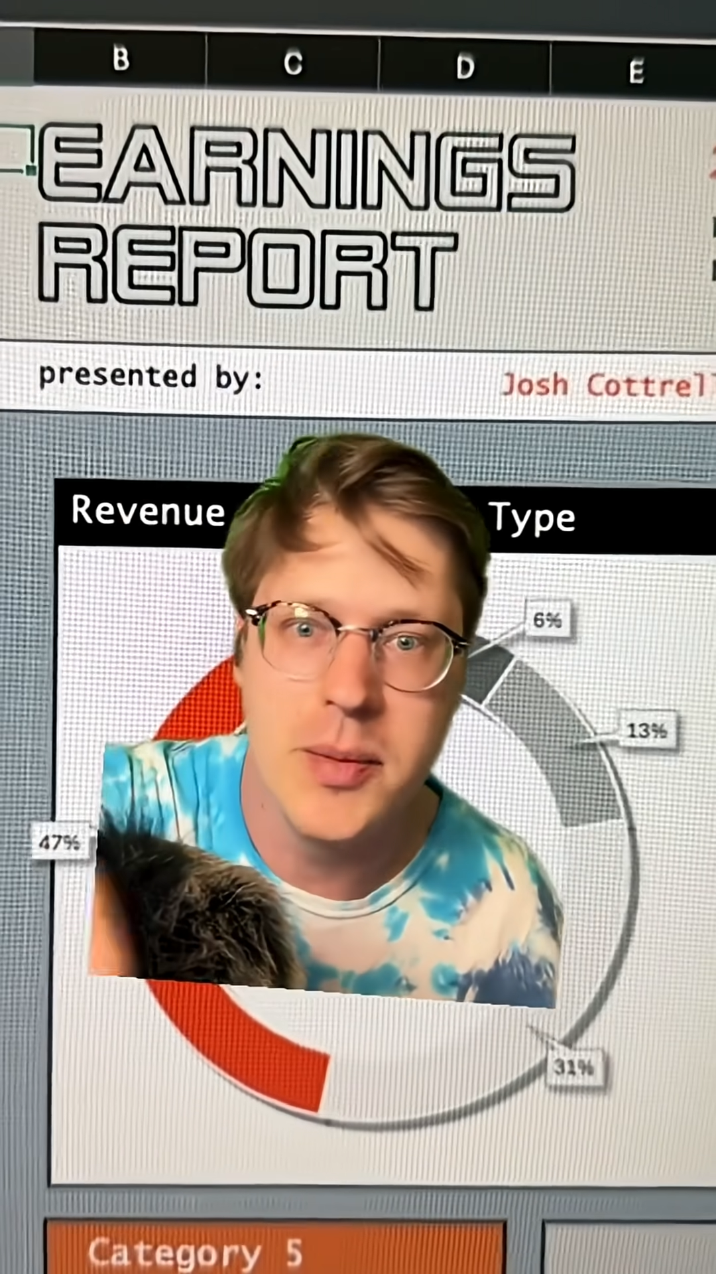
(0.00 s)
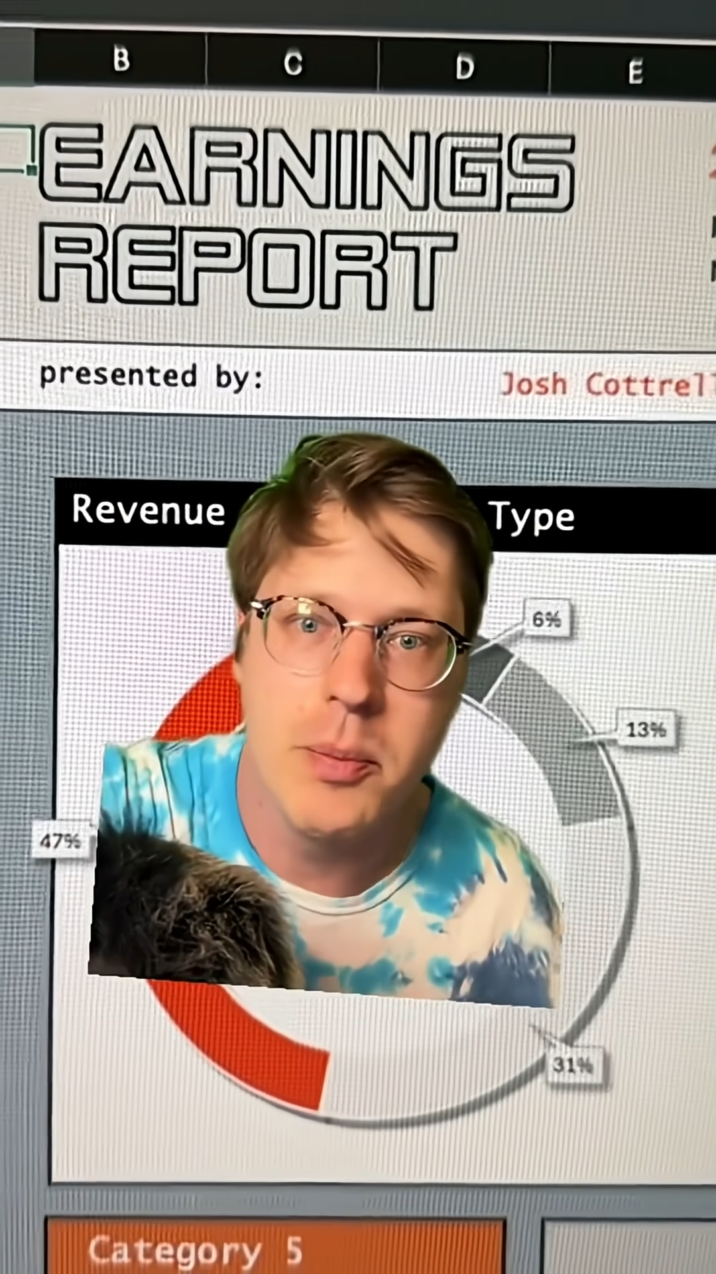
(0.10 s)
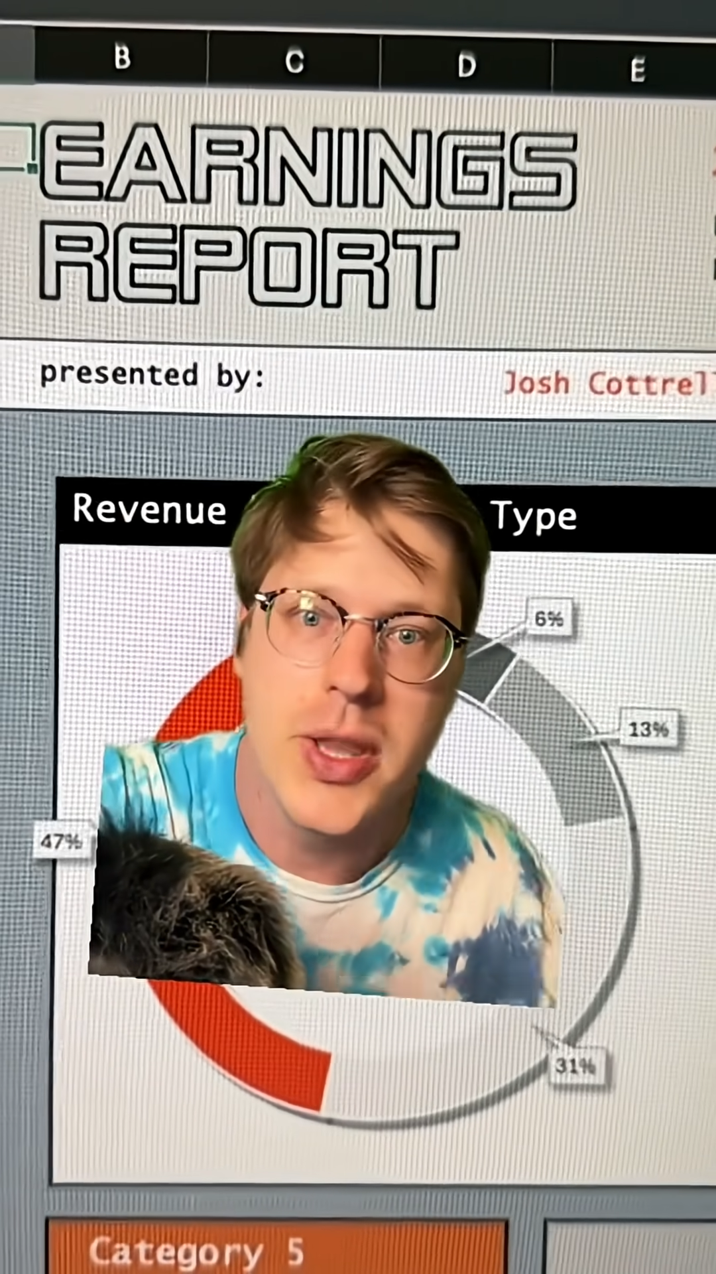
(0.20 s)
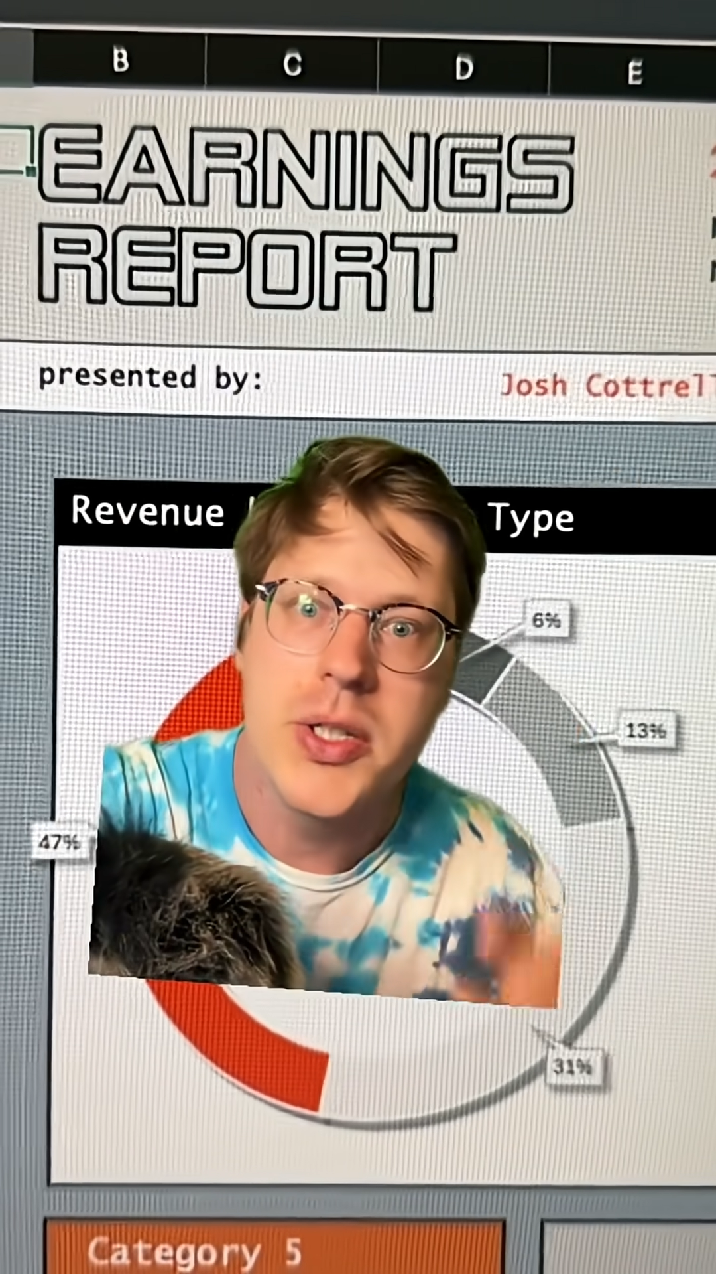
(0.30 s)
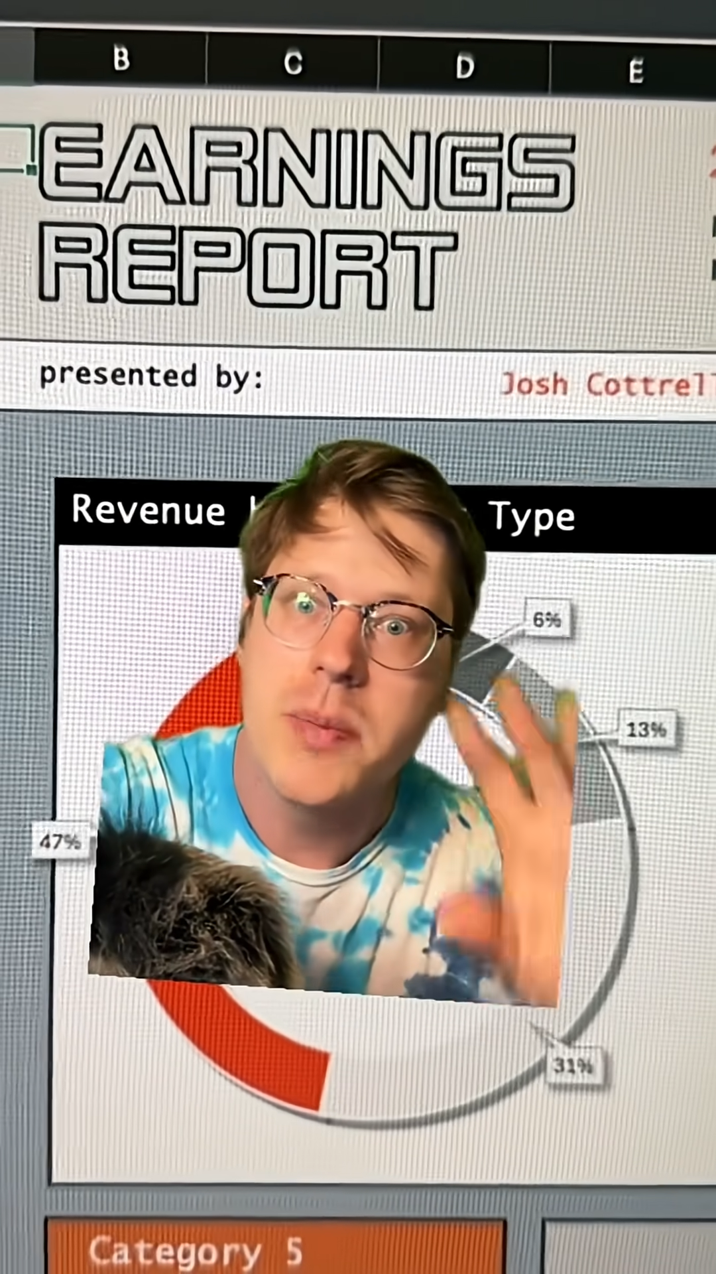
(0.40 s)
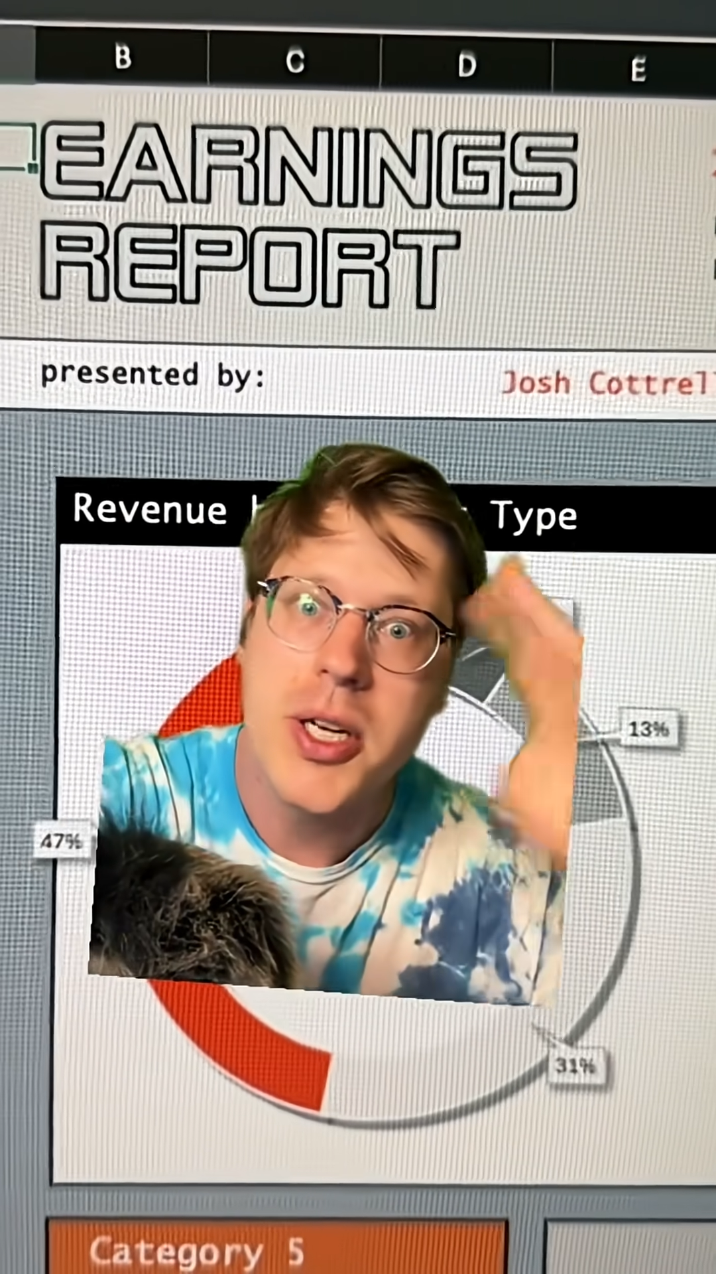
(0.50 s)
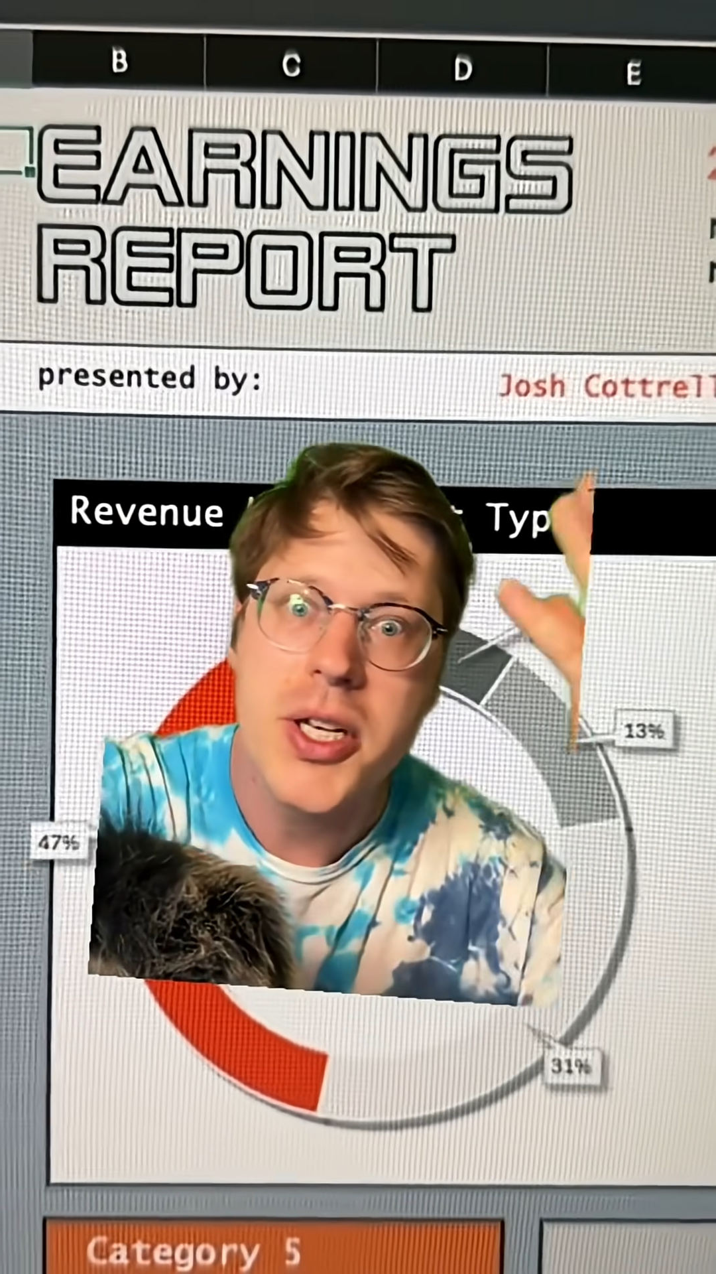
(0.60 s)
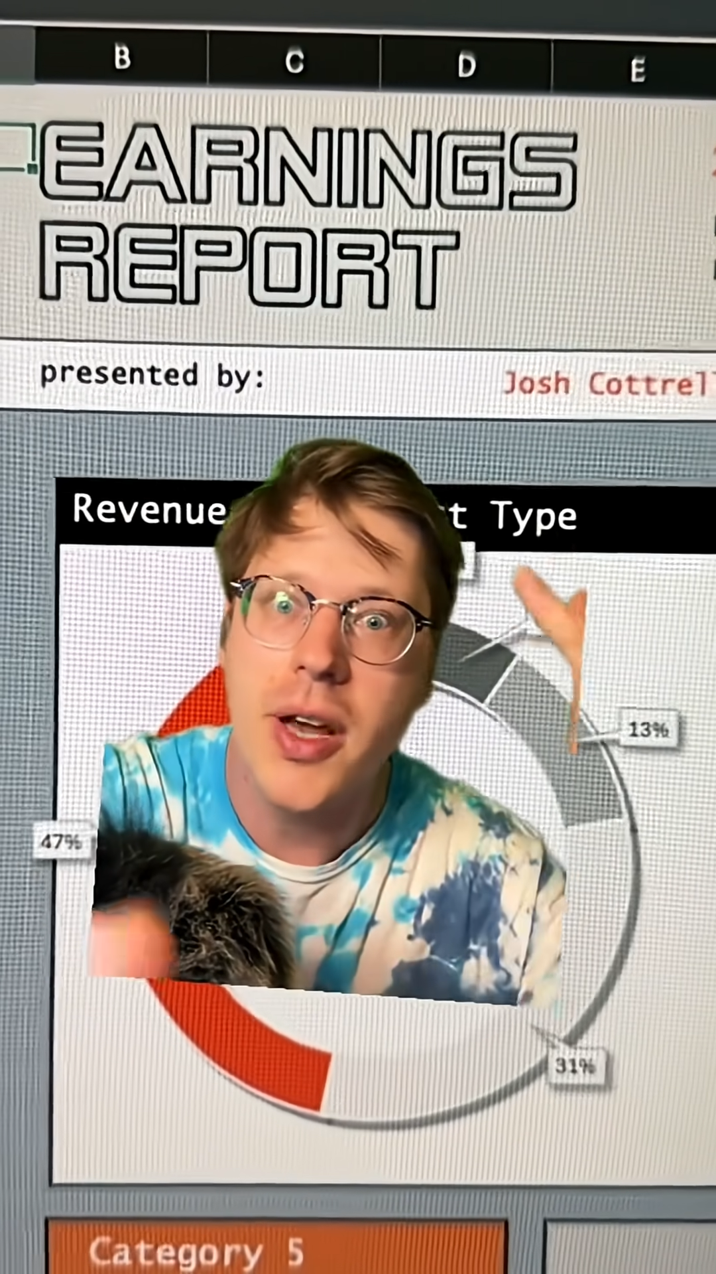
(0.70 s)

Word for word: But there's a bunch of